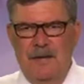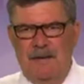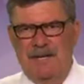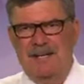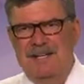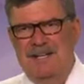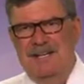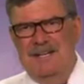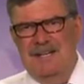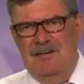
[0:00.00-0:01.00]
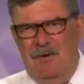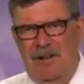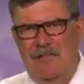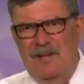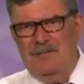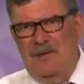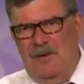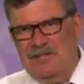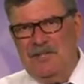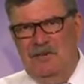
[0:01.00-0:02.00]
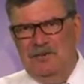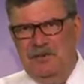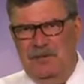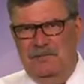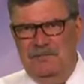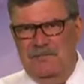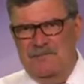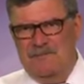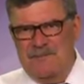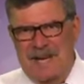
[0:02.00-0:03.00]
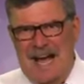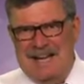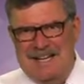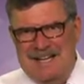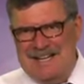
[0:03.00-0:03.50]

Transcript: But one of the things we've also sort of not